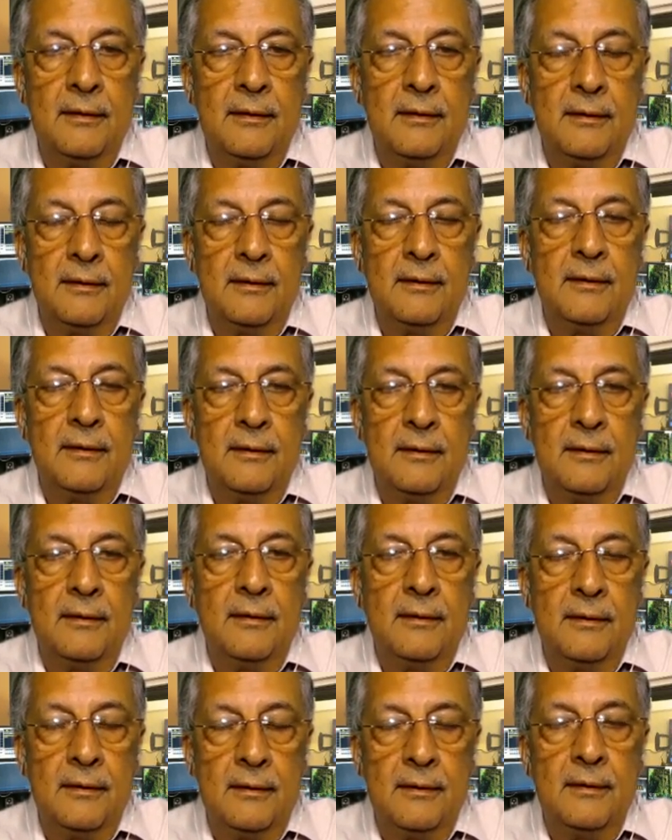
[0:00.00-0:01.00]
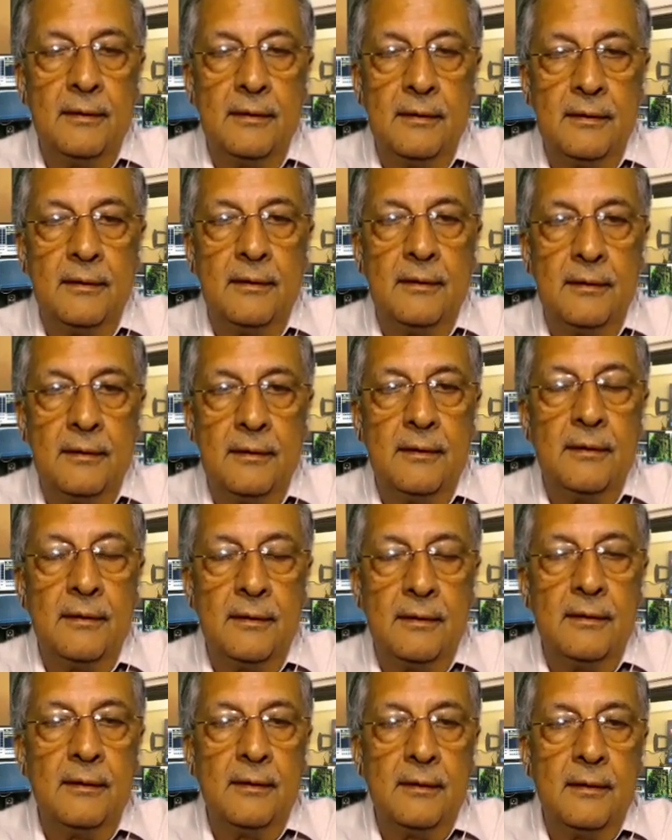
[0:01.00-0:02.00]

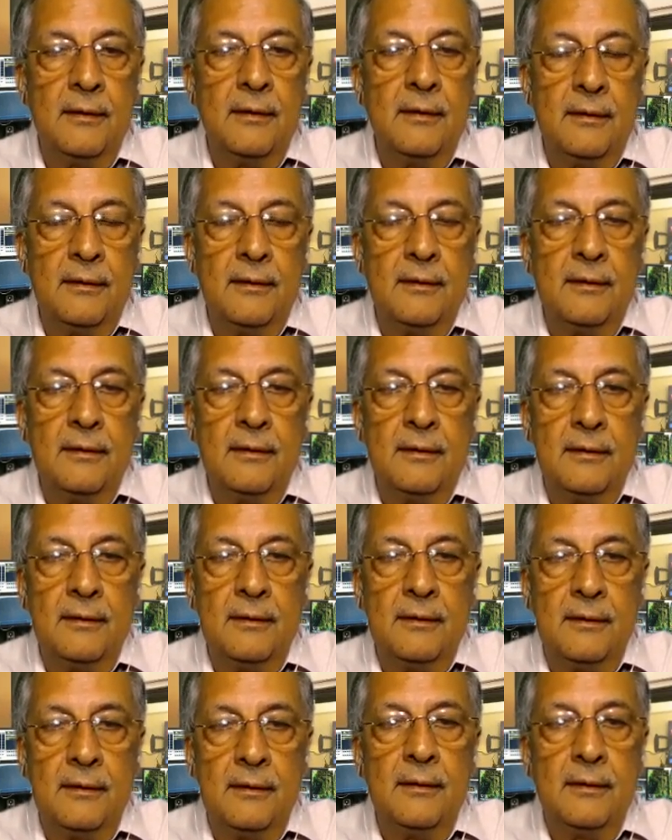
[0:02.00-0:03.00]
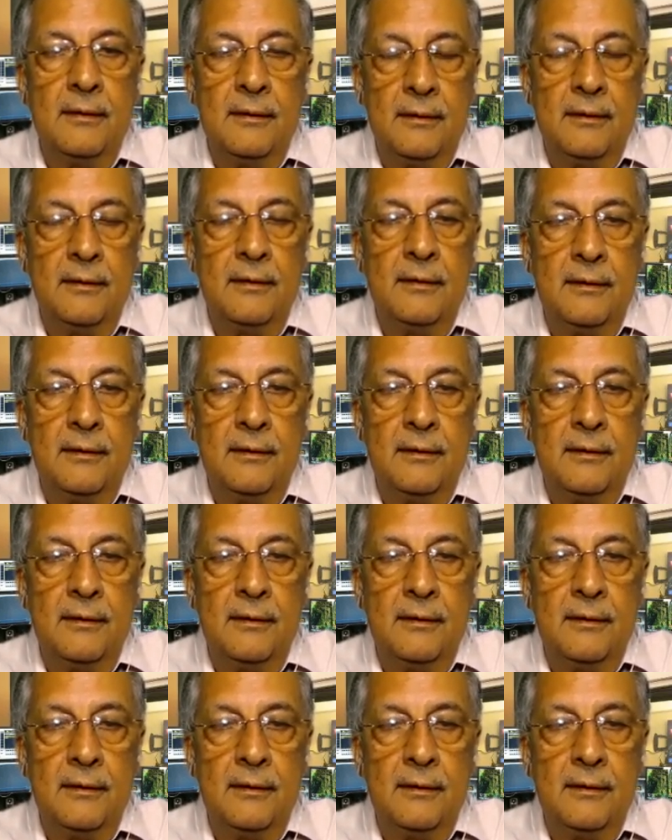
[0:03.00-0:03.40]
No words are spoken by the person on screen.